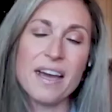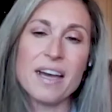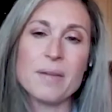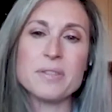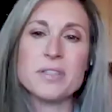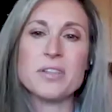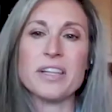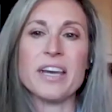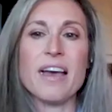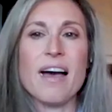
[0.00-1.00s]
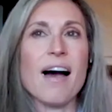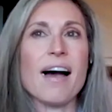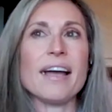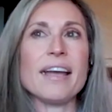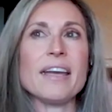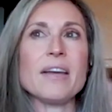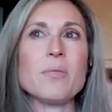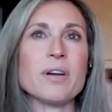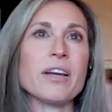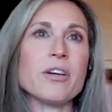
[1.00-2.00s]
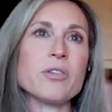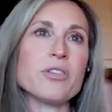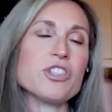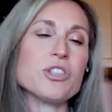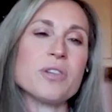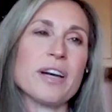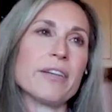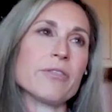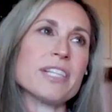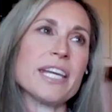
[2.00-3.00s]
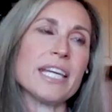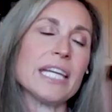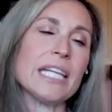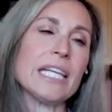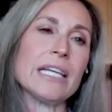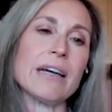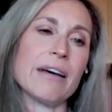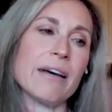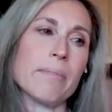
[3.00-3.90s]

Yeah, absolutely. When I go to a shoot, I don't take any,